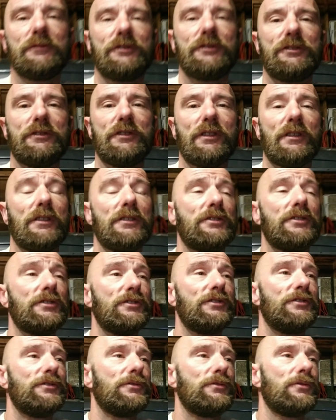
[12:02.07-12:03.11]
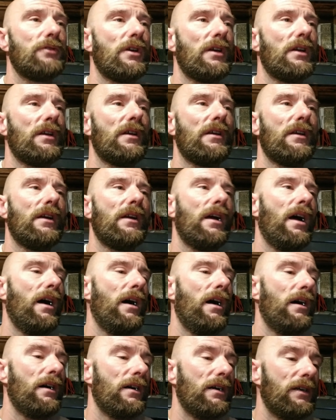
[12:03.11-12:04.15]
what you think I should do.
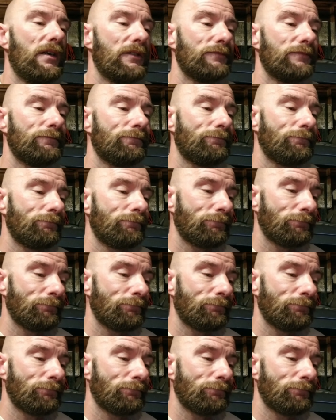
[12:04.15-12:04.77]
Um,